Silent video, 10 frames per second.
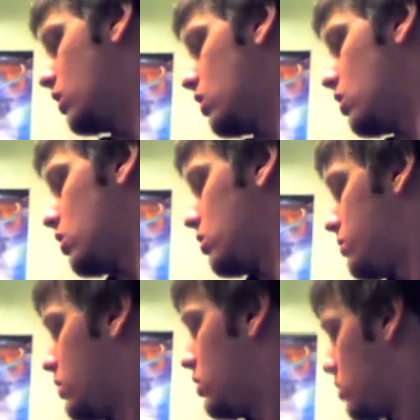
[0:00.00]

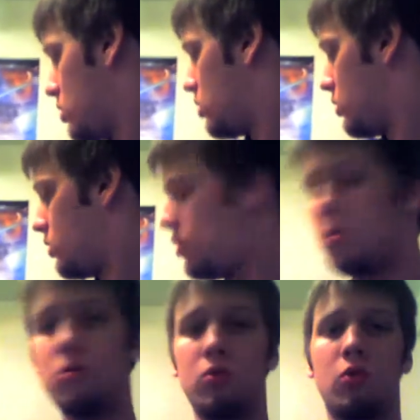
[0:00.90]
So,
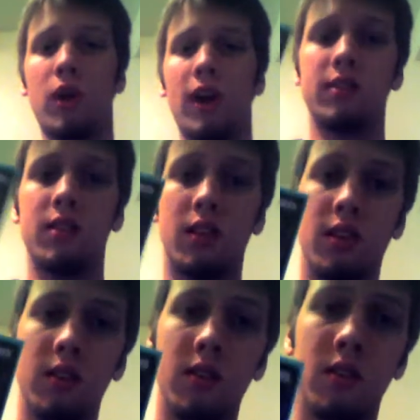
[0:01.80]
2 Quag
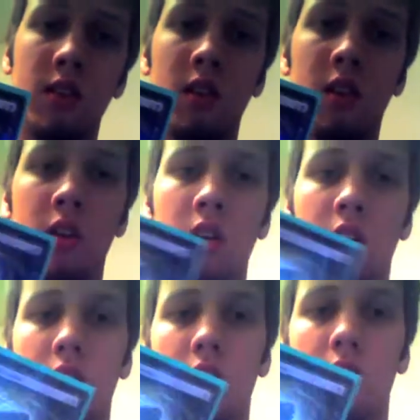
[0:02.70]
Sickness.
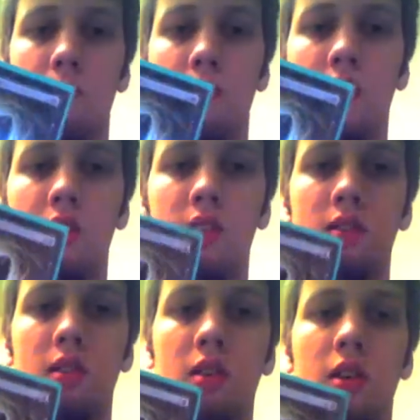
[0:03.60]

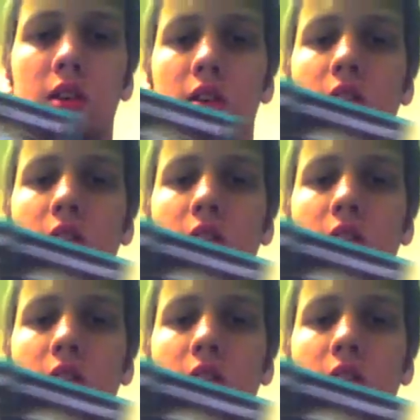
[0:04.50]
These are another